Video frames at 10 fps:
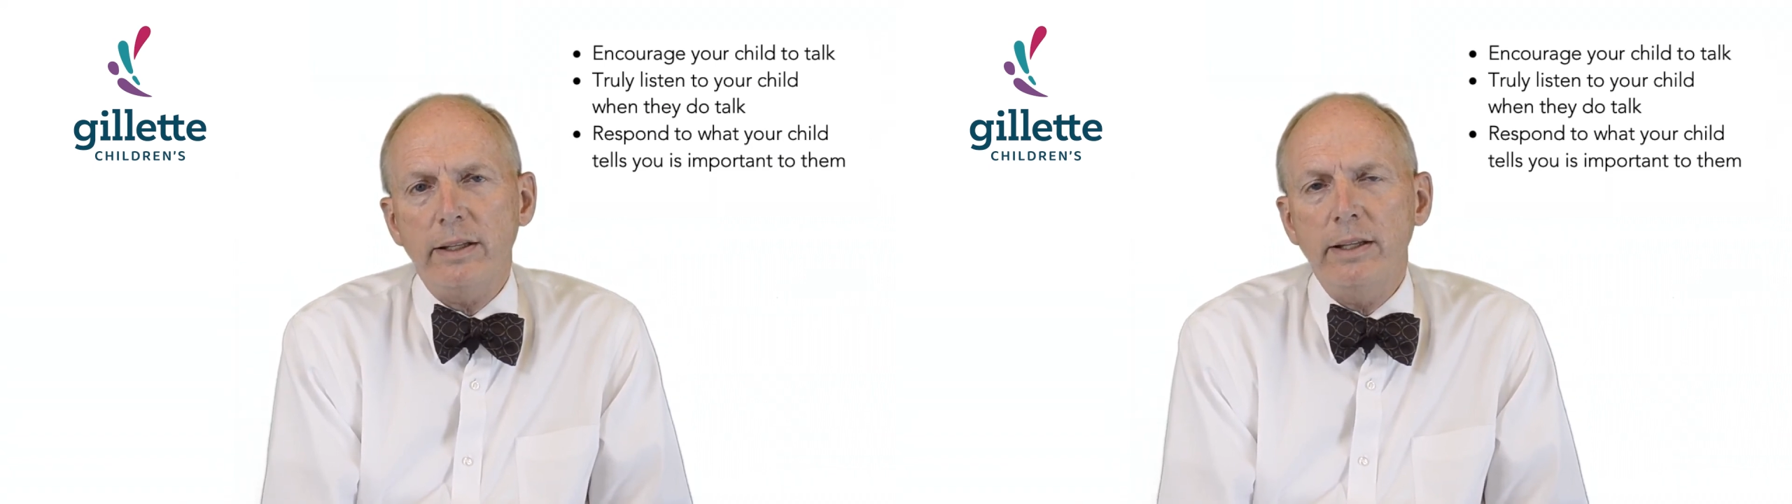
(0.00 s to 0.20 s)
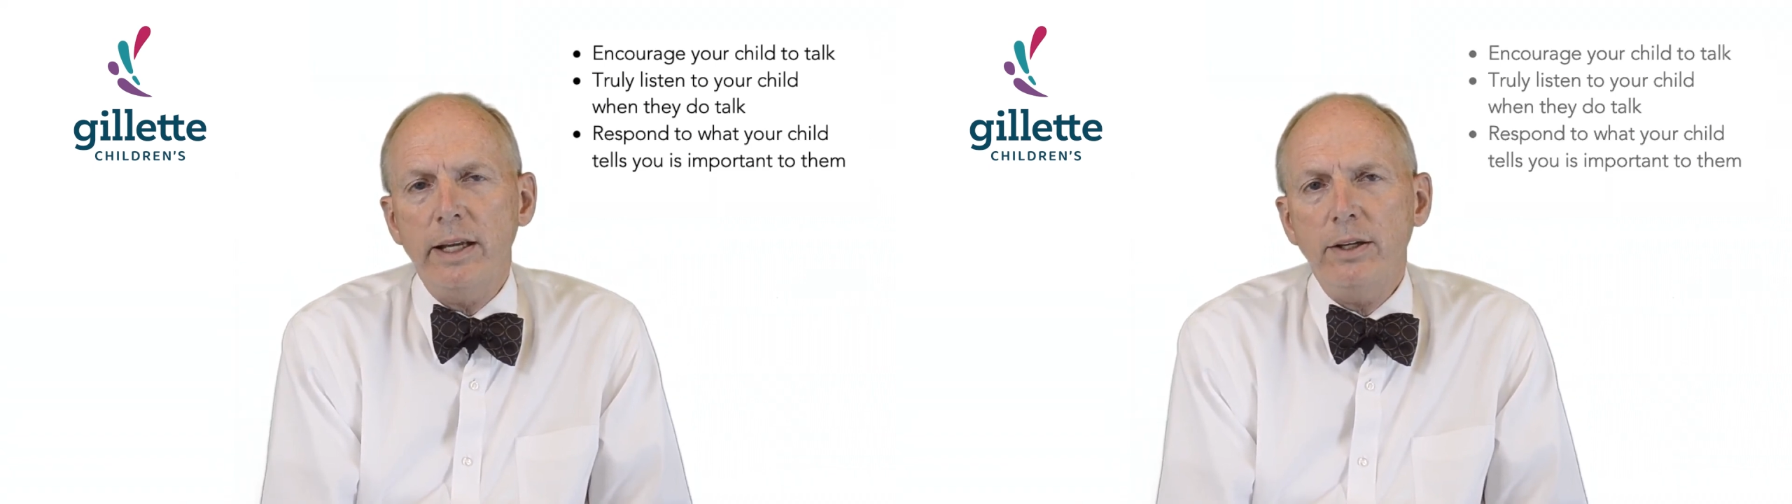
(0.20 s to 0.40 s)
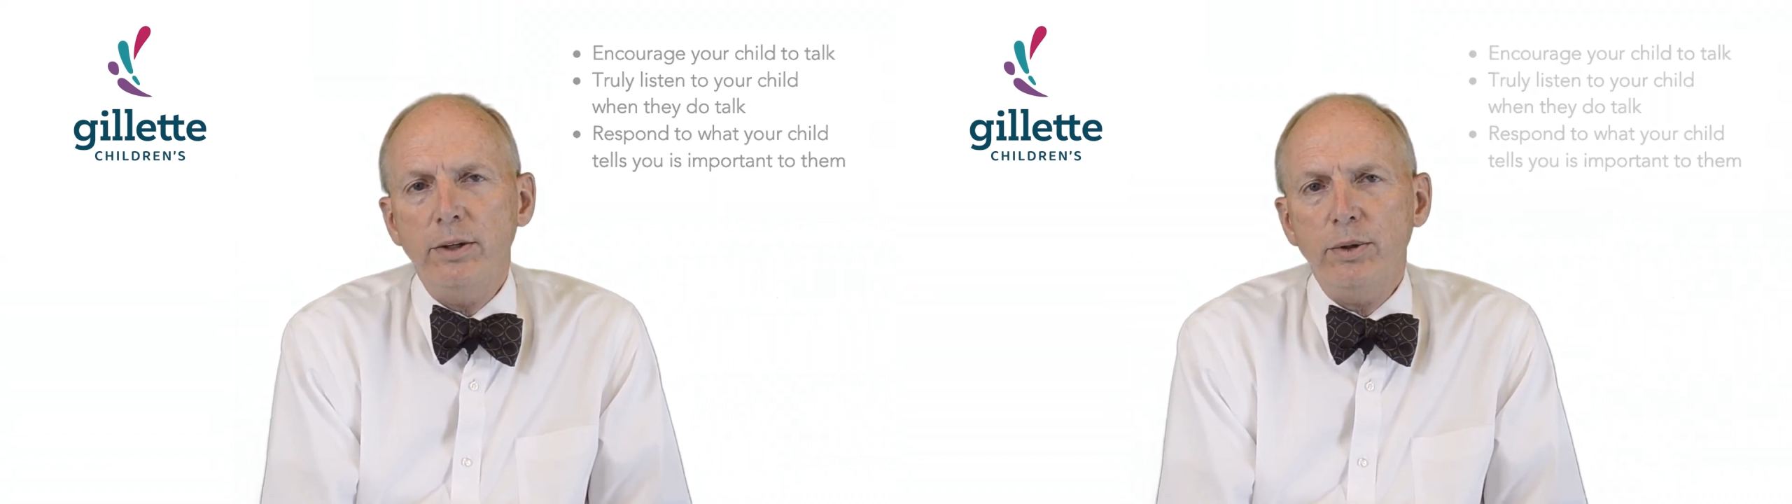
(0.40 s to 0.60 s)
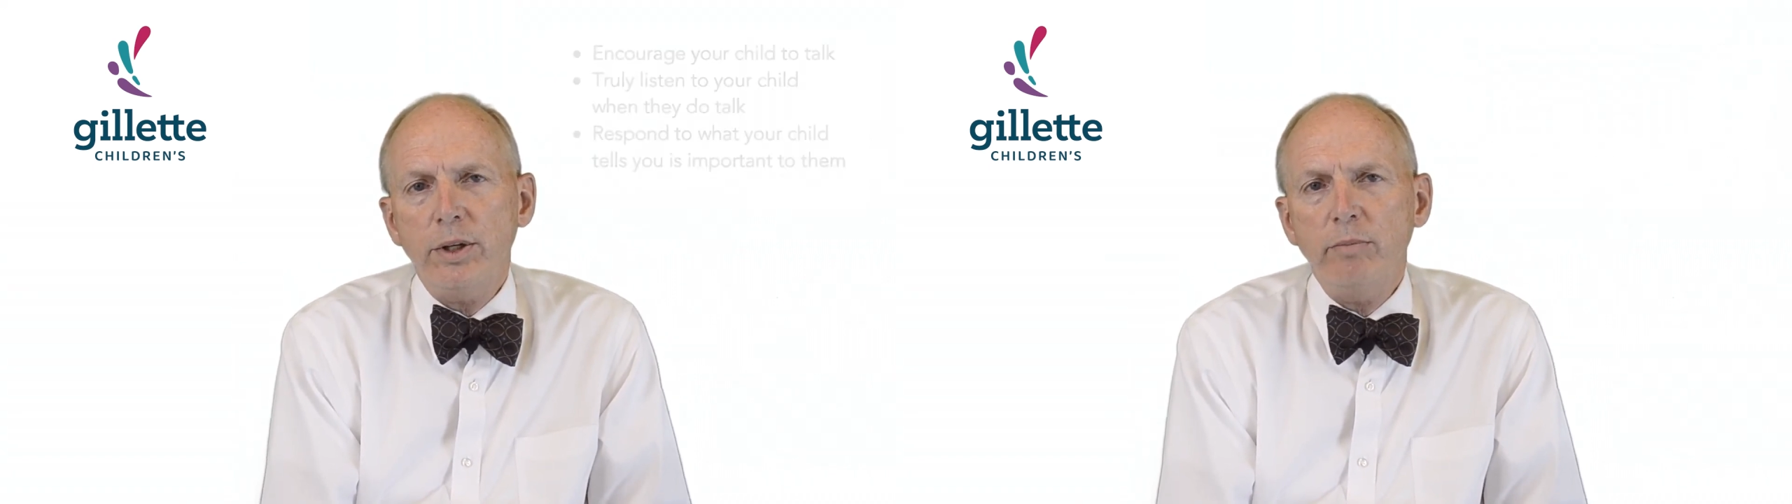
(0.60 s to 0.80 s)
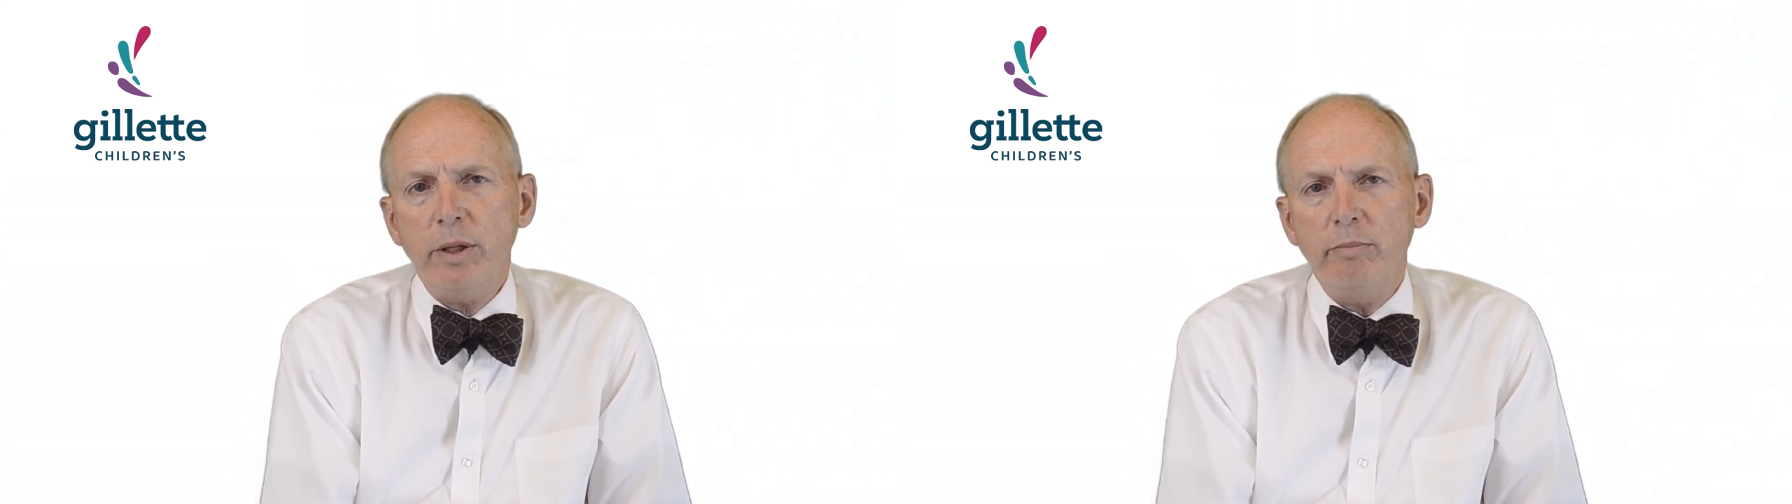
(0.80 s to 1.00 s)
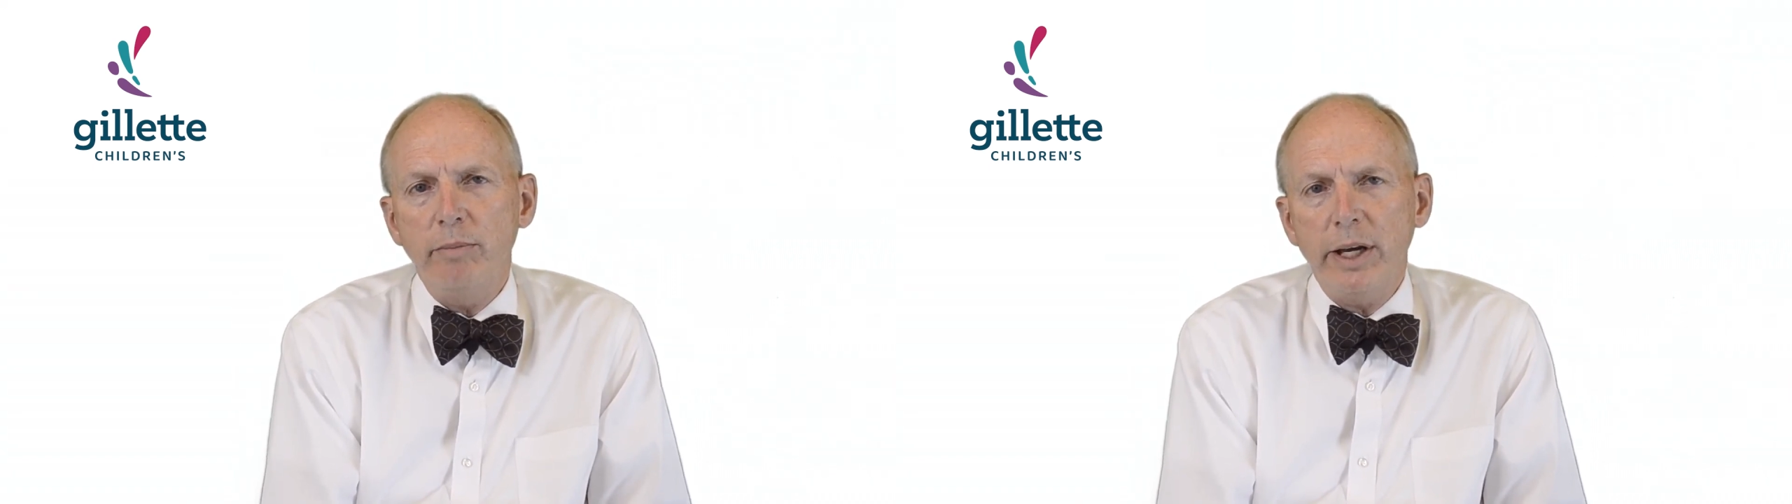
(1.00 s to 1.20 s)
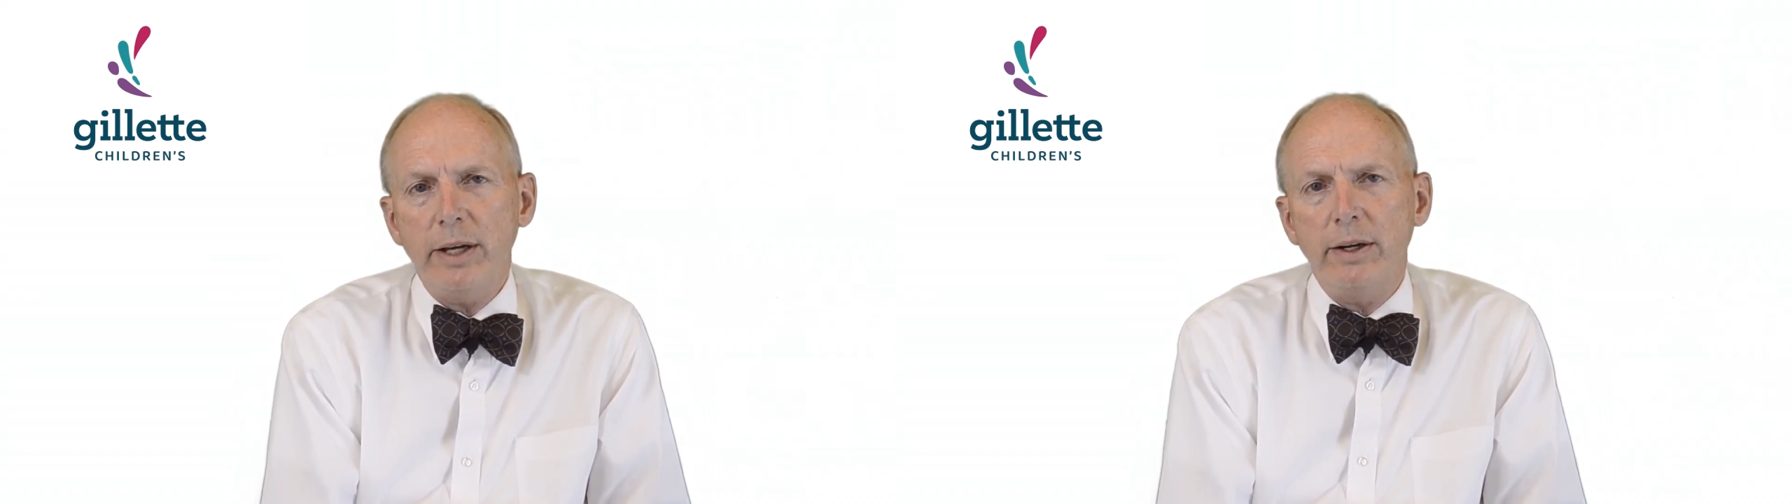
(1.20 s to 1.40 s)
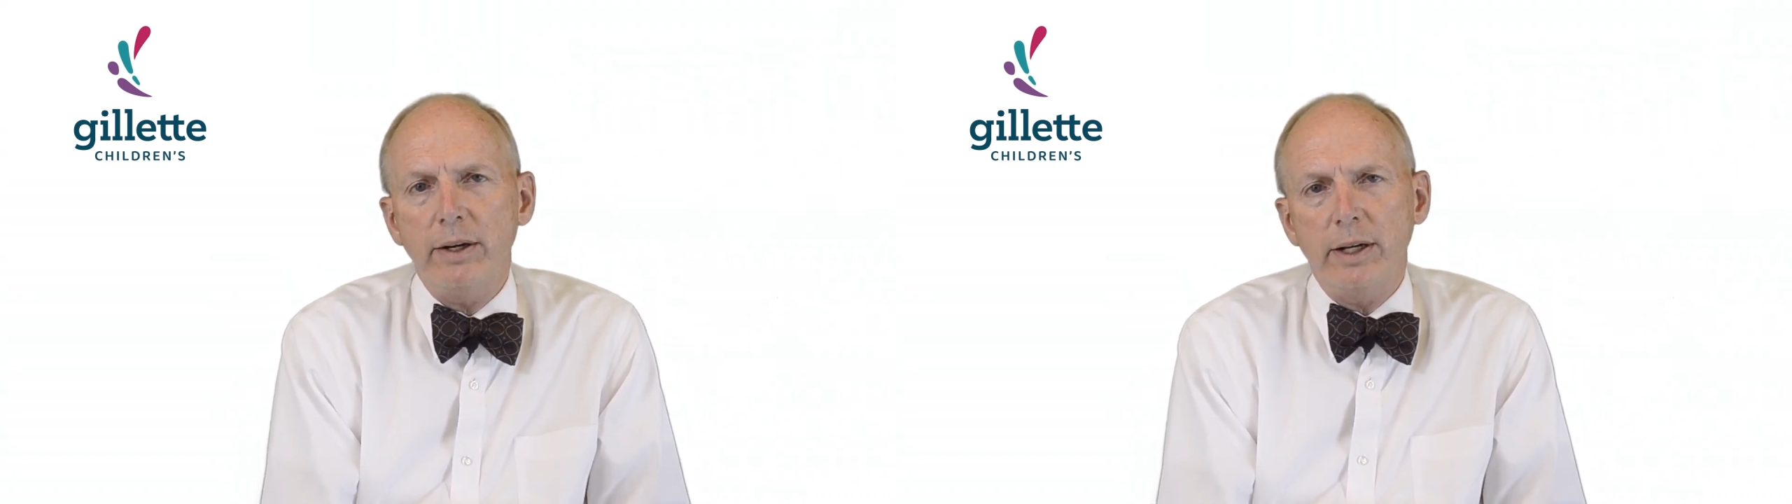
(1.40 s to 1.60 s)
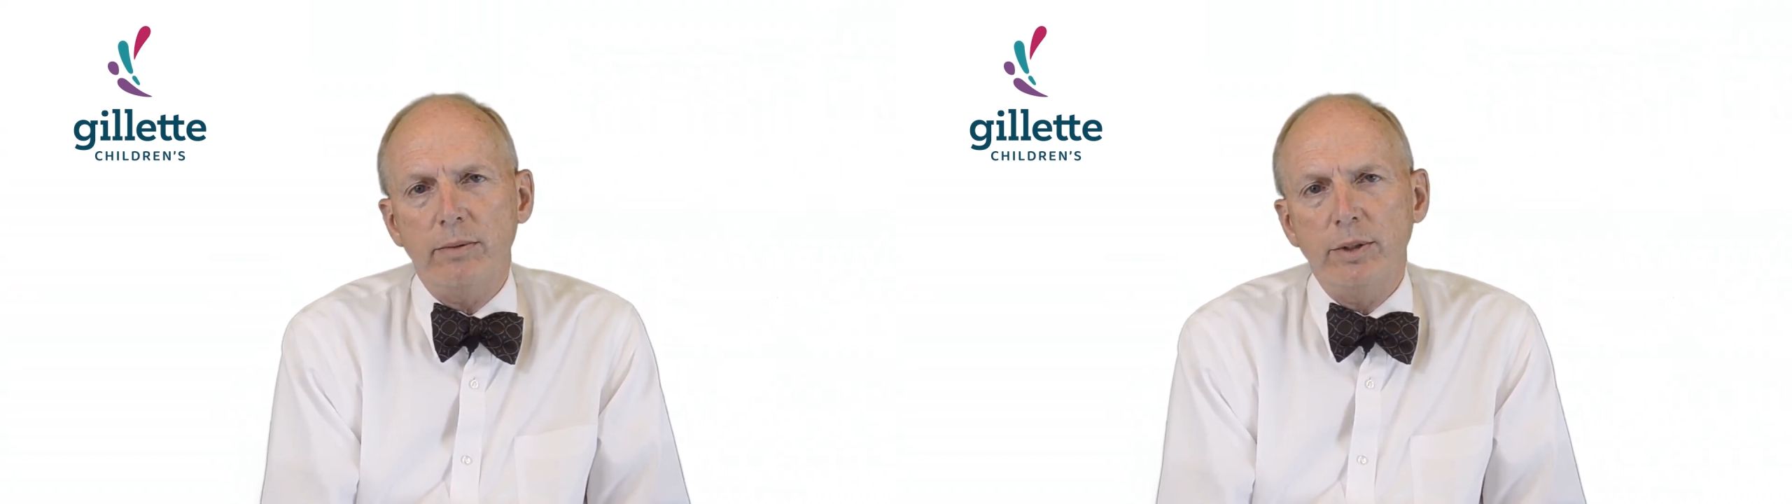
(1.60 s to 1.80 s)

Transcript: then you can be better at